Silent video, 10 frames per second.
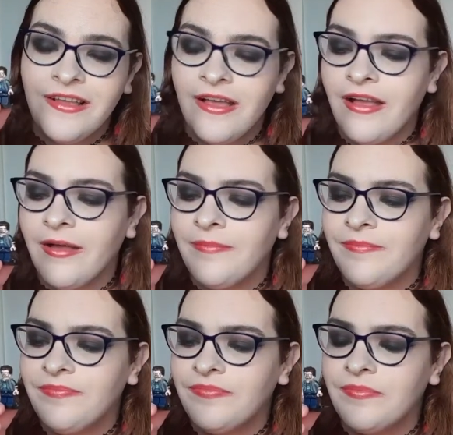
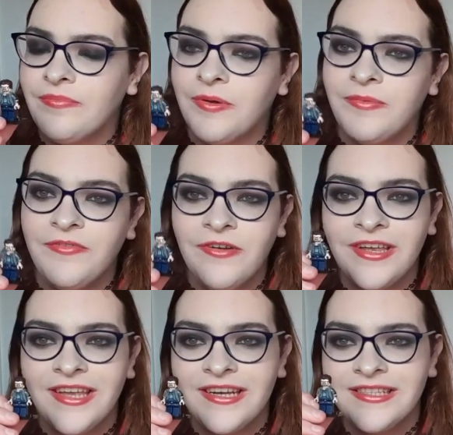Um, but before I
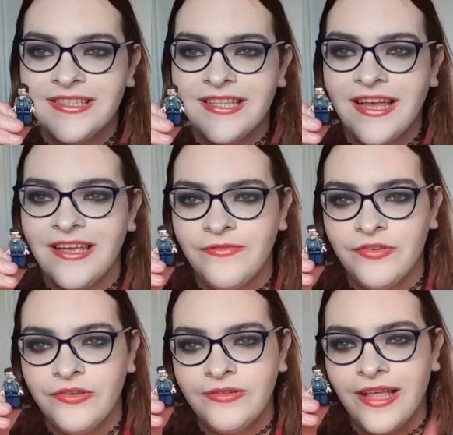get into that, if you
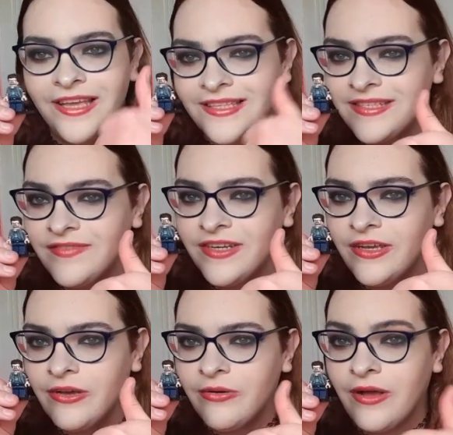do like this
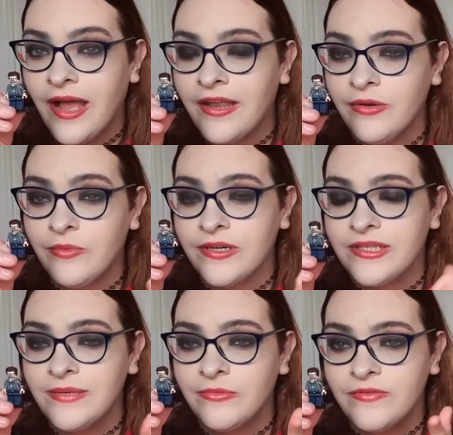video and you want to
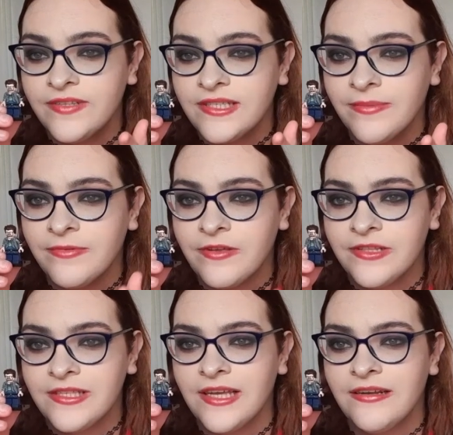see more of this type of
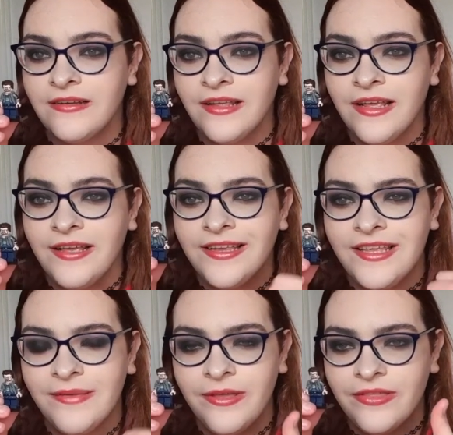content,
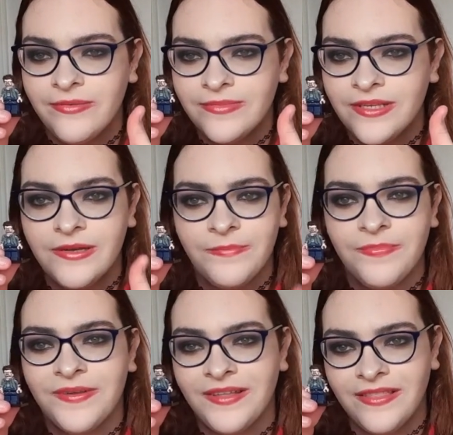give me a thumbs up,
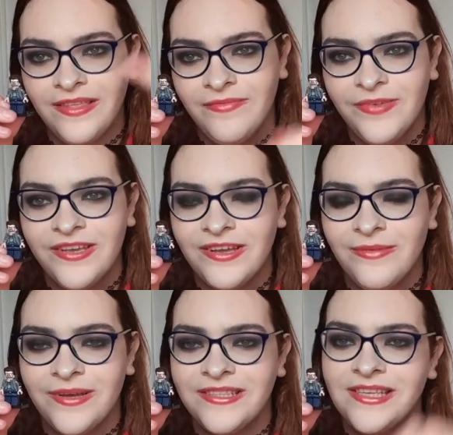leave me a comment